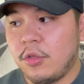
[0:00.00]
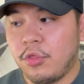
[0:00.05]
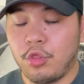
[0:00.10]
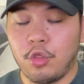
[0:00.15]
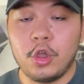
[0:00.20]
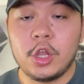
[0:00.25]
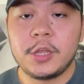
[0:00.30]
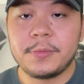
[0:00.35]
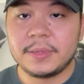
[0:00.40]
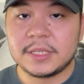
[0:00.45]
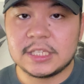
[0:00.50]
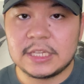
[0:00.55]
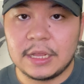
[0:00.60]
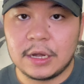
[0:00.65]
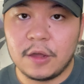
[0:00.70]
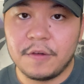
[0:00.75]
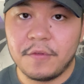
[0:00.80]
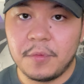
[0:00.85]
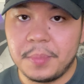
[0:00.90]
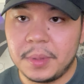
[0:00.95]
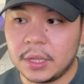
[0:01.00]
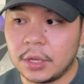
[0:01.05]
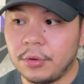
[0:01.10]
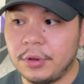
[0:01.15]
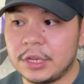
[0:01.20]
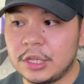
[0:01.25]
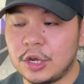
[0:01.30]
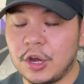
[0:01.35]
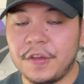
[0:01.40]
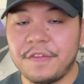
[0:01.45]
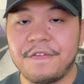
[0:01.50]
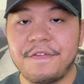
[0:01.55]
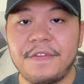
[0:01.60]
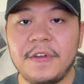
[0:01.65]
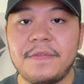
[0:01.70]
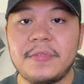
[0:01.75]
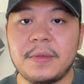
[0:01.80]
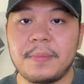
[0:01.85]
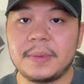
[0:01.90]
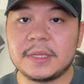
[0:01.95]
thirty percent of a Bitcoin, you know,
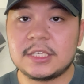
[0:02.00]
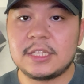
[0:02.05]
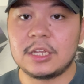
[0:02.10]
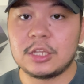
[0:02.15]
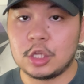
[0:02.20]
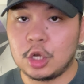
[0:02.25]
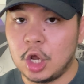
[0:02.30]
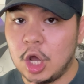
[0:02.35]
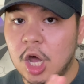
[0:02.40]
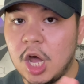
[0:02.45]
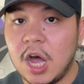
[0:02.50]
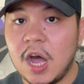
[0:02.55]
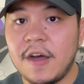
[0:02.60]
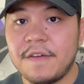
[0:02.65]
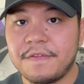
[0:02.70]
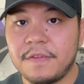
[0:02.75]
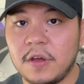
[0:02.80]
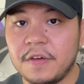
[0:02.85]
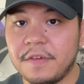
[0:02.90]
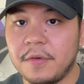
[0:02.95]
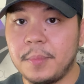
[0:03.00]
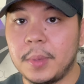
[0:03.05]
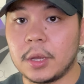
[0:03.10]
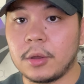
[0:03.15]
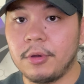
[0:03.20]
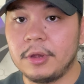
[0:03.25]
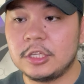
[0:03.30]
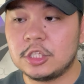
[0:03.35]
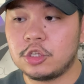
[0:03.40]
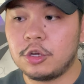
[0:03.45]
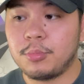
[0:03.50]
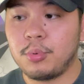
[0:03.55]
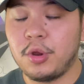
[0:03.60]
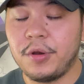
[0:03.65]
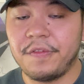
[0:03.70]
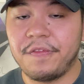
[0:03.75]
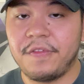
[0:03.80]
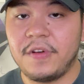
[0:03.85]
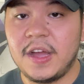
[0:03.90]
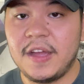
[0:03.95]
fifty percent, you know, half of a Bitcoin, zero
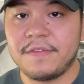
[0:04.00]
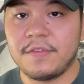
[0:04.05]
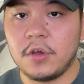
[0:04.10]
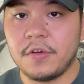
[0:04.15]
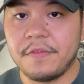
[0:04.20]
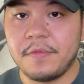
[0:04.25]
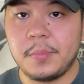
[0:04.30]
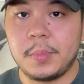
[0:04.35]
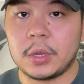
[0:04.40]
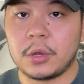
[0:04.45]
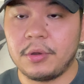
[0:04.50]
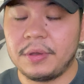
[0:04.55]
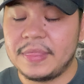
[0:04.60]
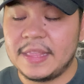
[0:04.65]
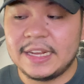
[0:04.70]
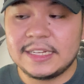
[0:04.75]
point five of a Bitcoin.